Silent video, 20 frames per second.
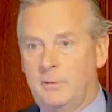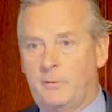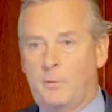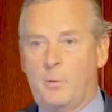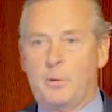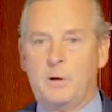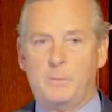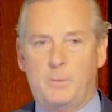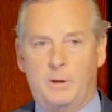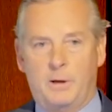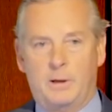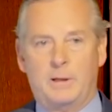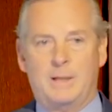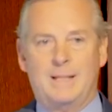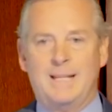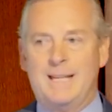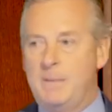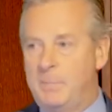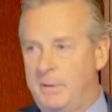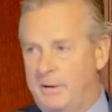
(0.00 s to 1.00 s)
$40 billion
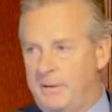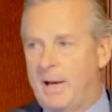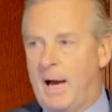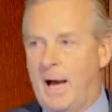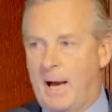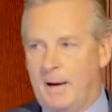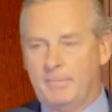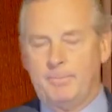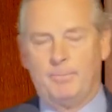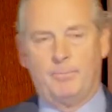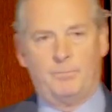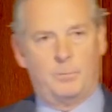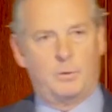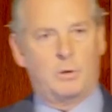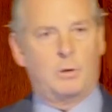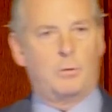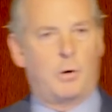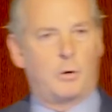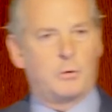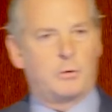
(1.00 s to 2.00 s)
in EBITDA,
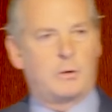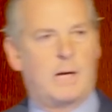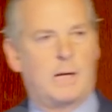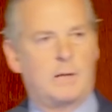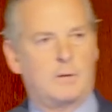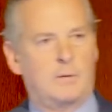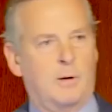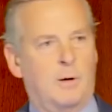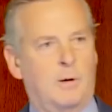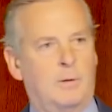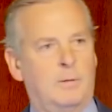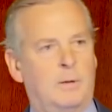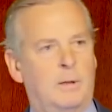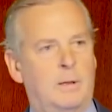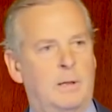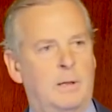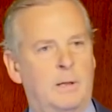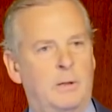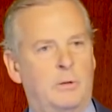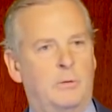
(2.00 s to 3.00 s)
with gross cash flow,
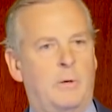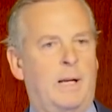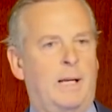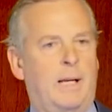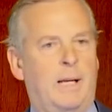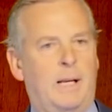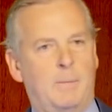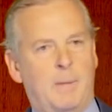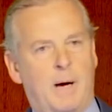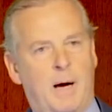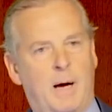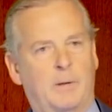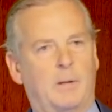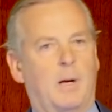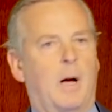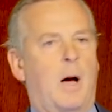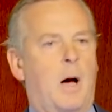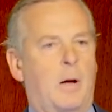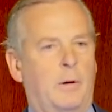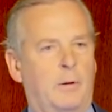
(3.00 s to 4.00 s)
trading at
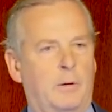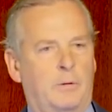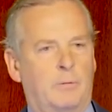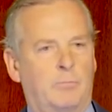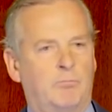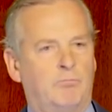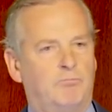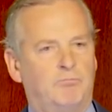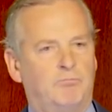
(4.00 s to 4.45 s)
about $100